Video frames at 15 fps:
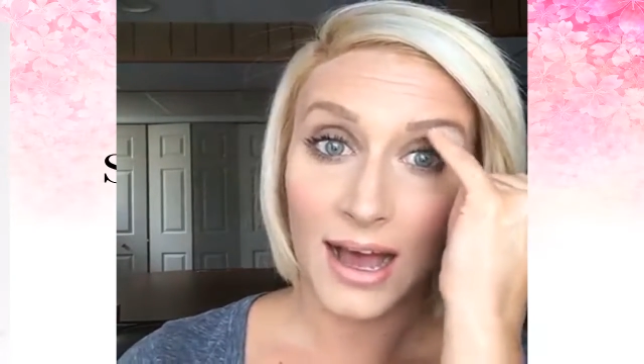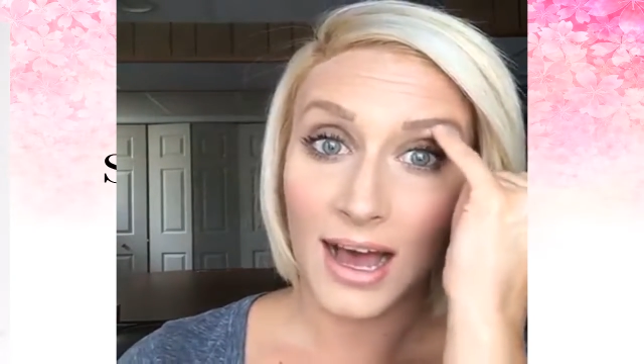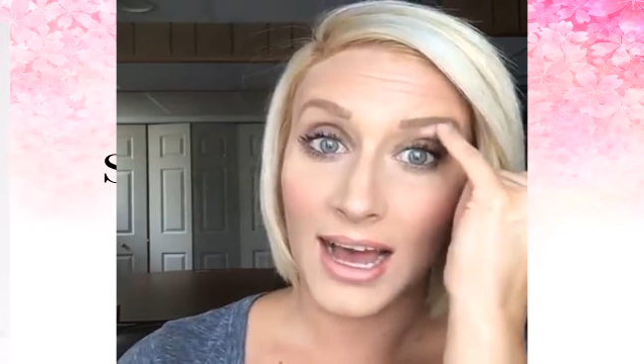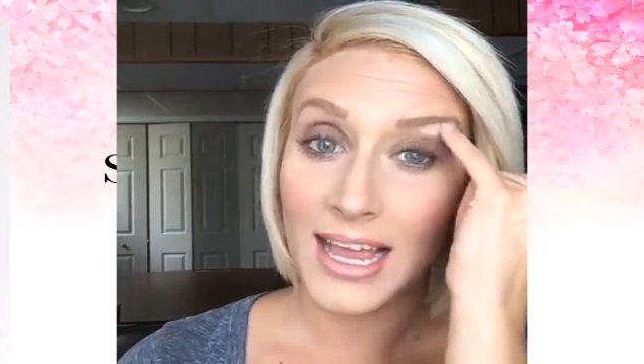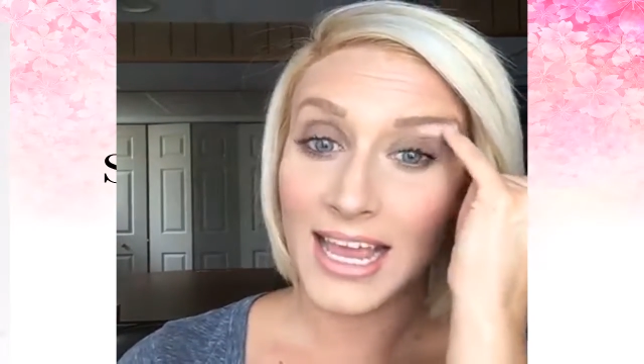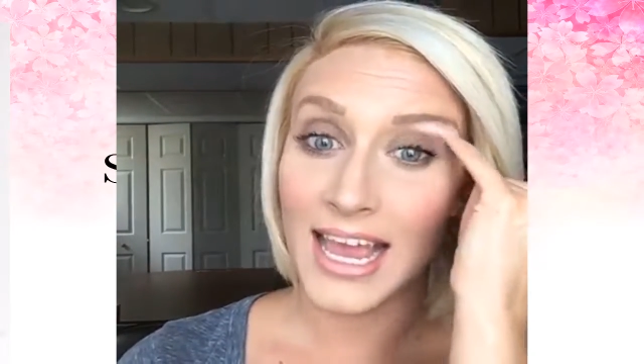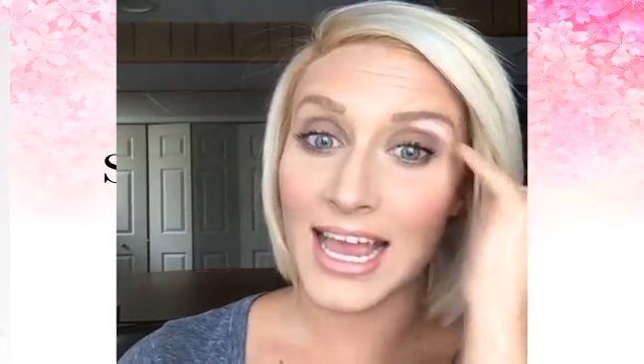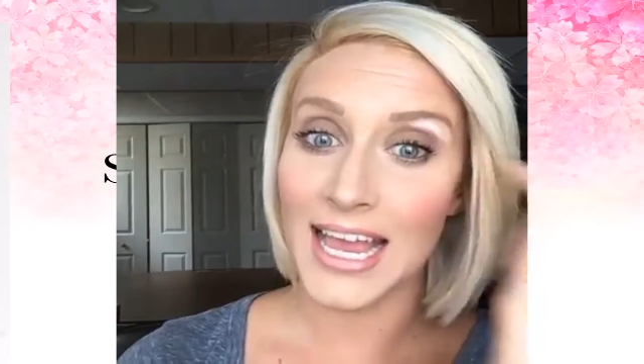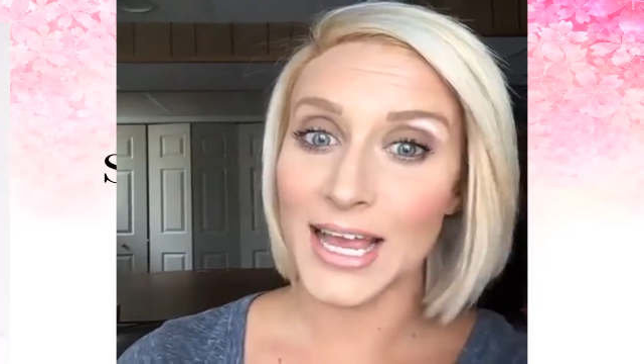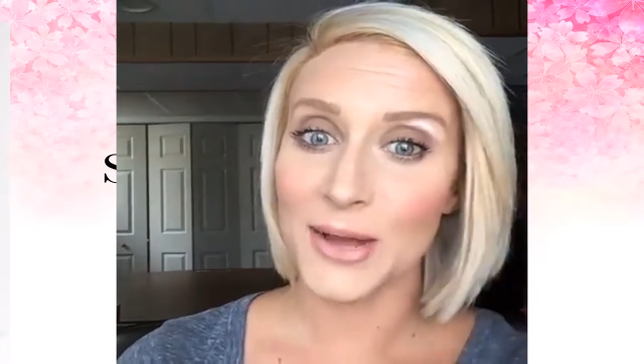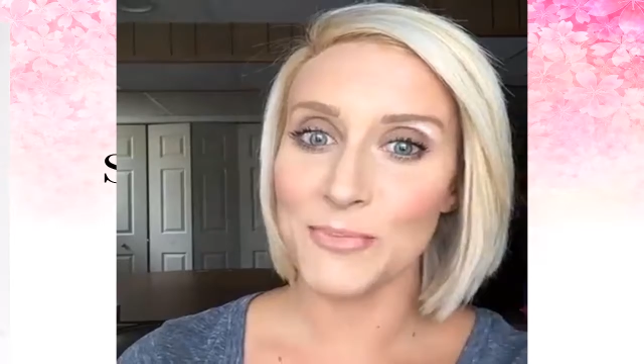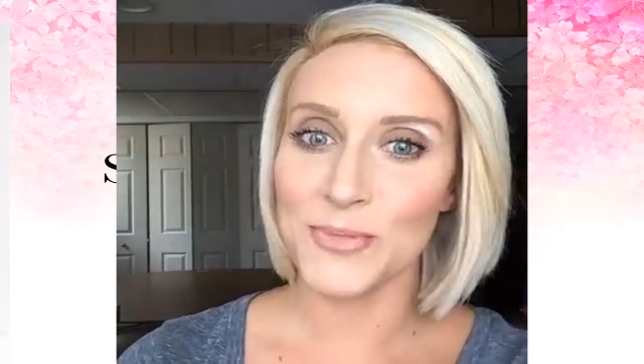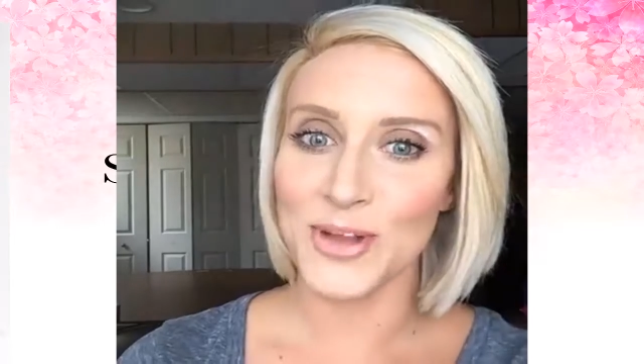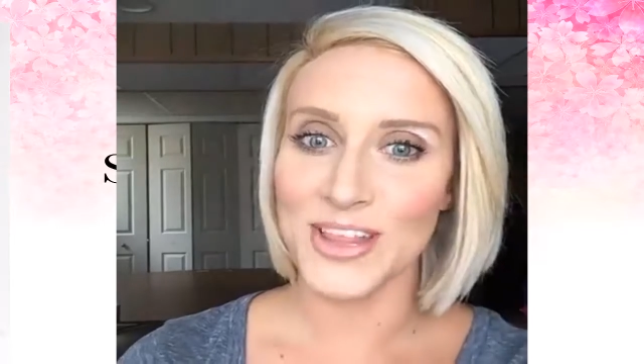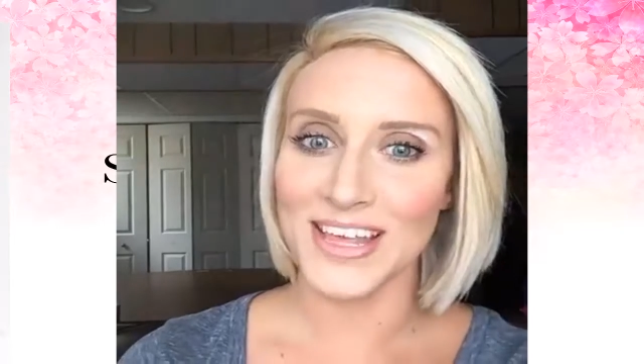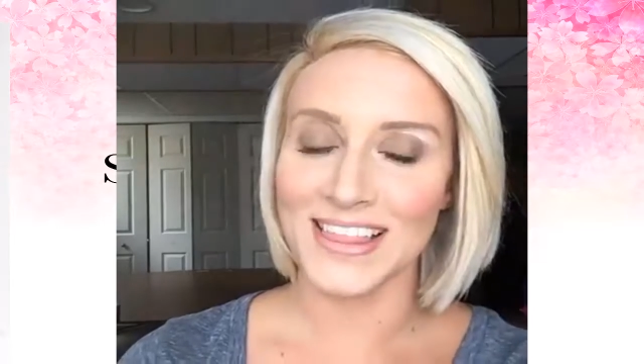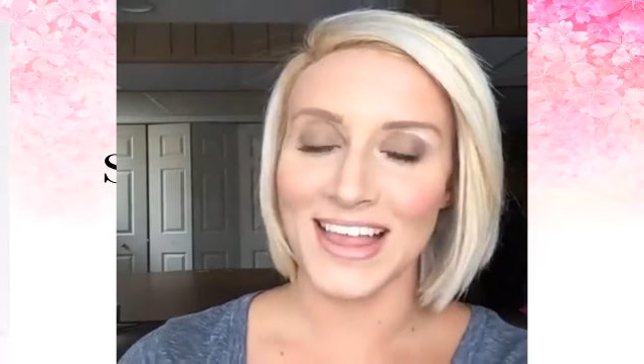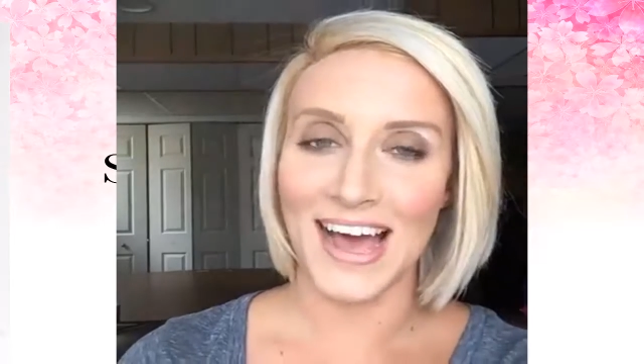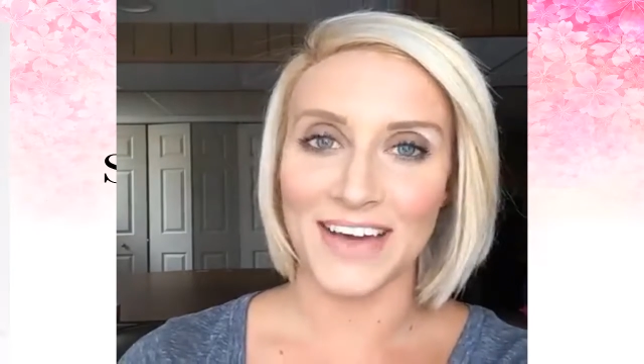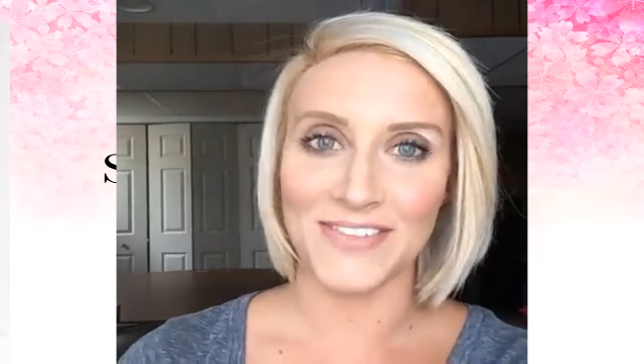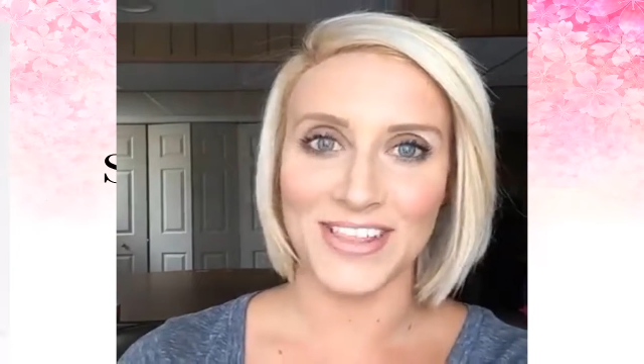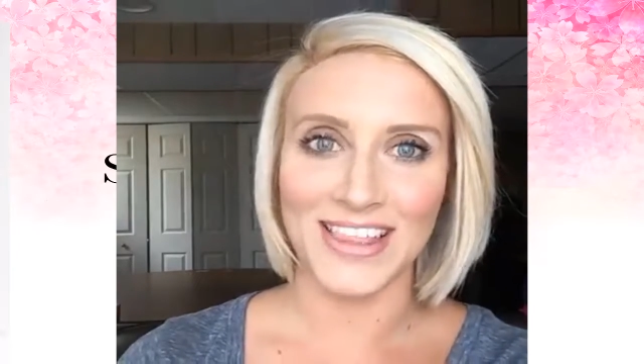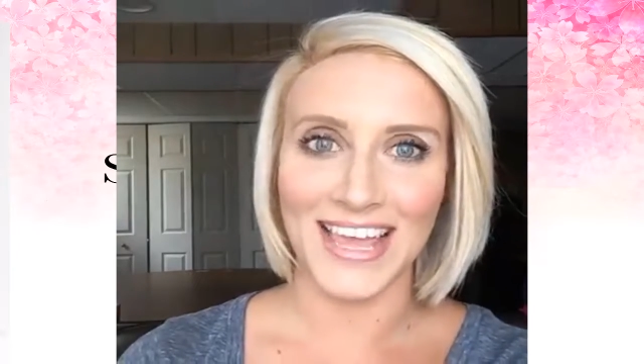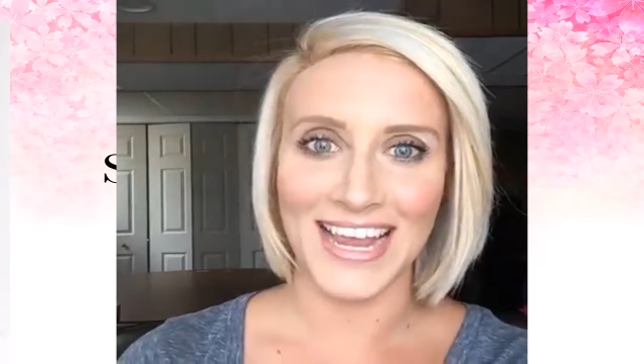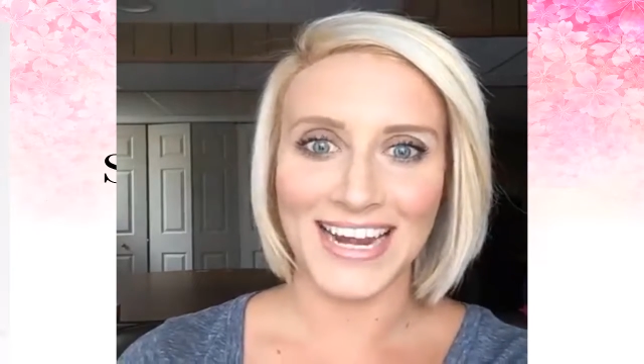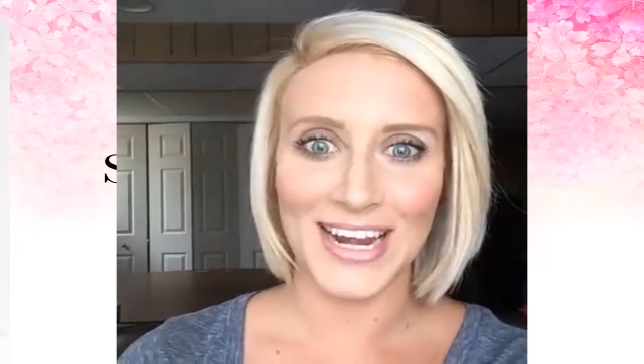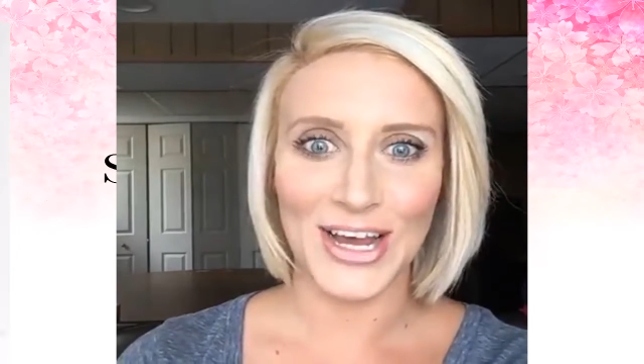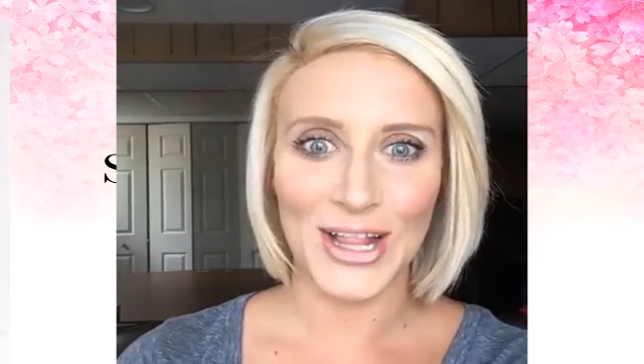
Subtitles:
I am really live, Elaine.